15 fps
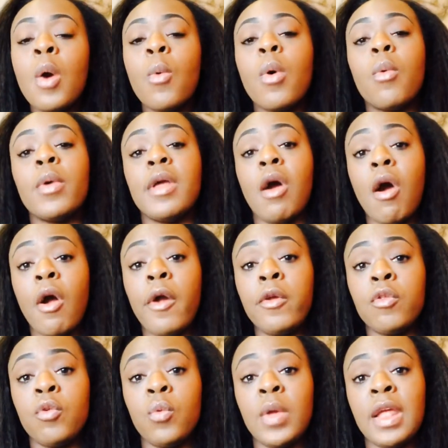What we are
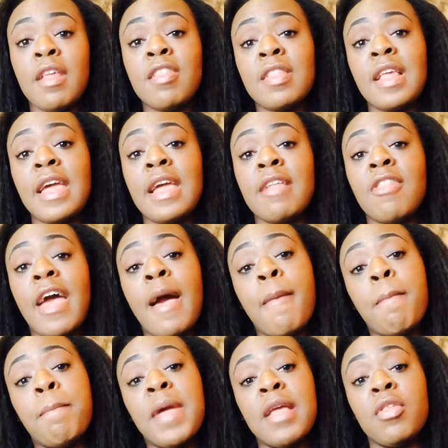doing is saying that
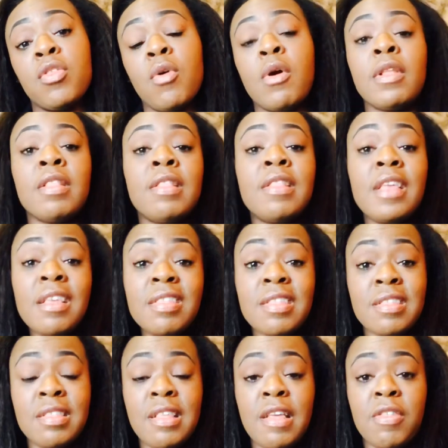based on this
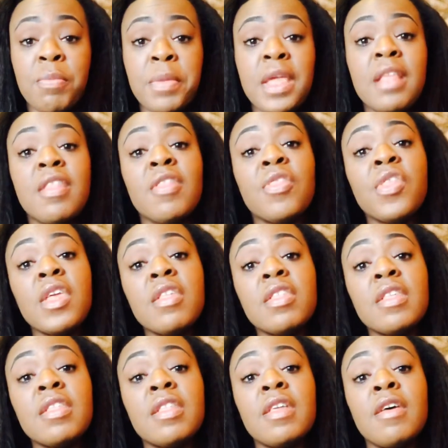assessment, this
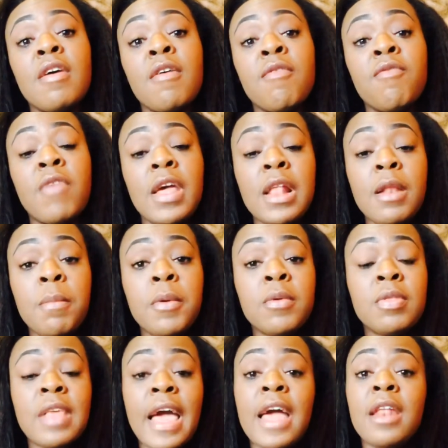is the available
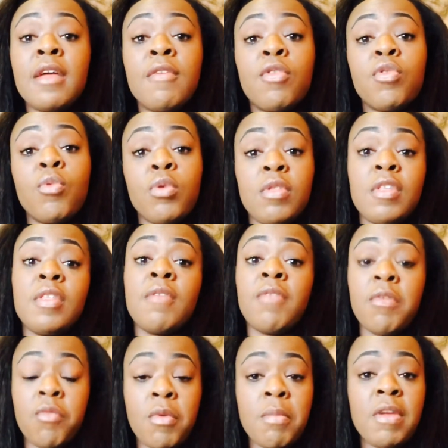data and sources of
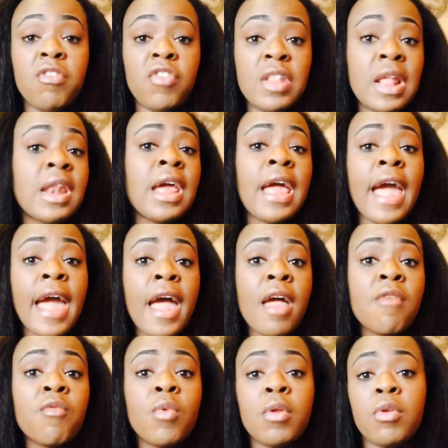information that I
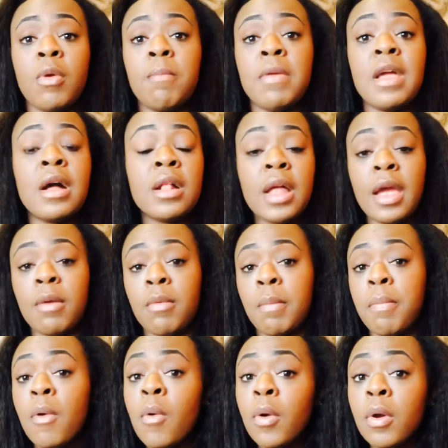have, whether it be client
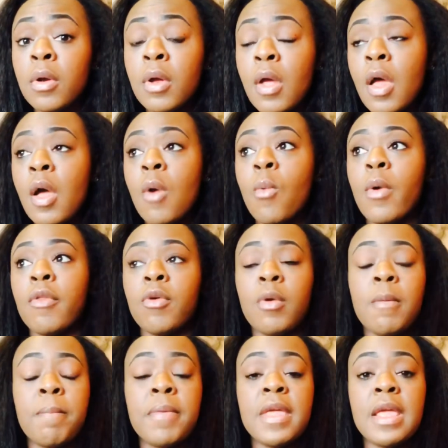report, whether
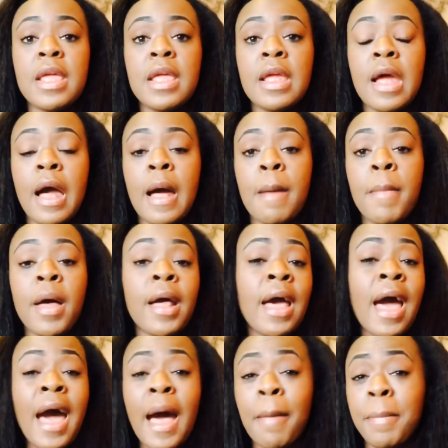it be a
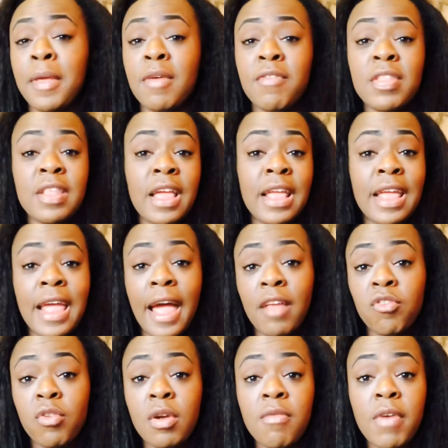copy of a
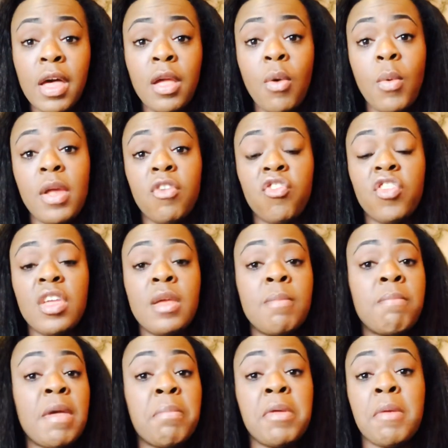psychiatric
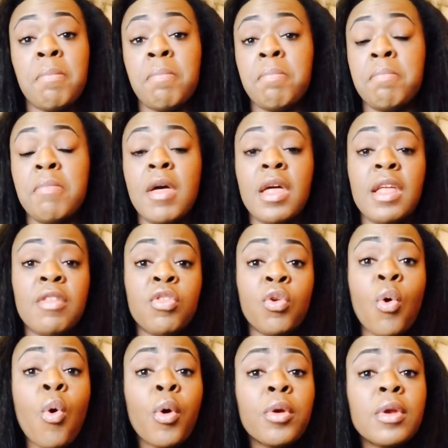evaluation, maybe it's
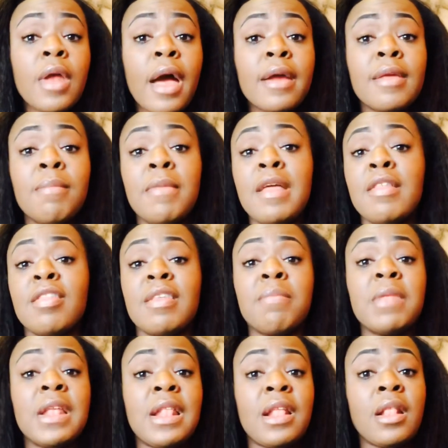court documents,
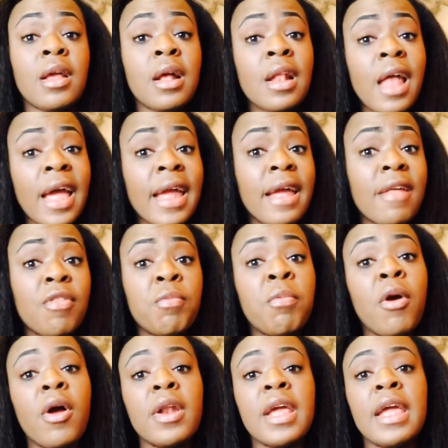something that the client has
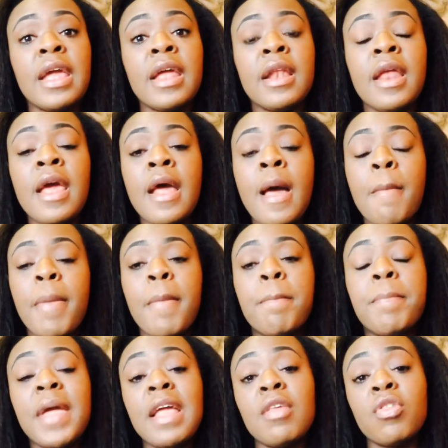brought in, but
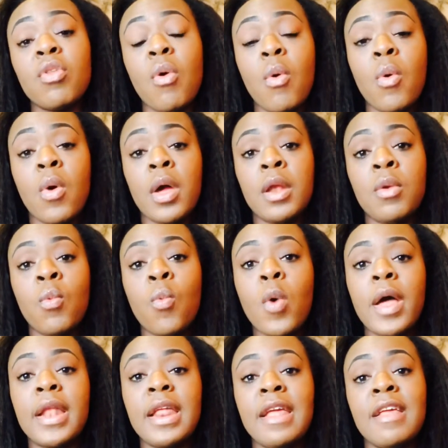based on
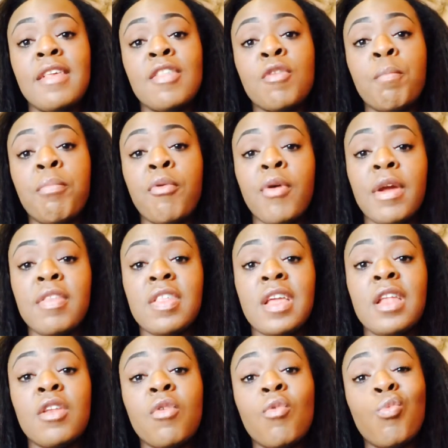what is
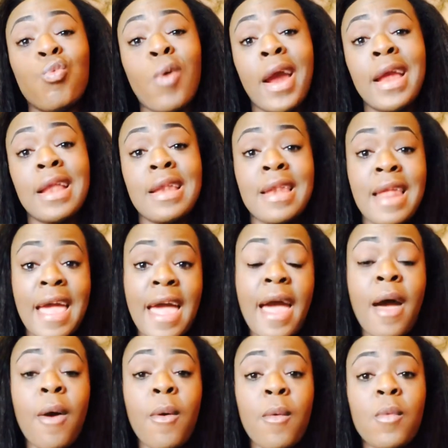present right
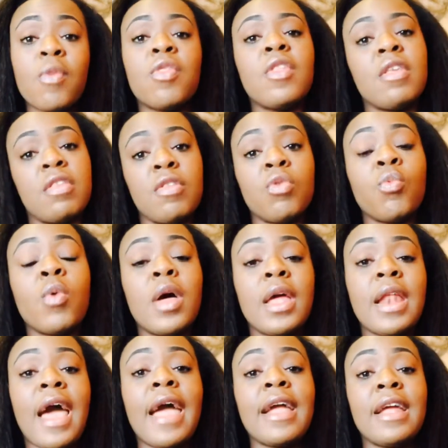now, this is
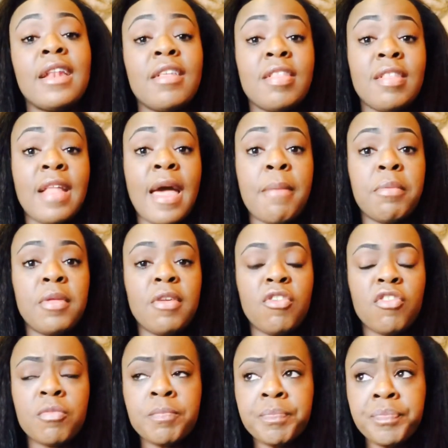what I can establish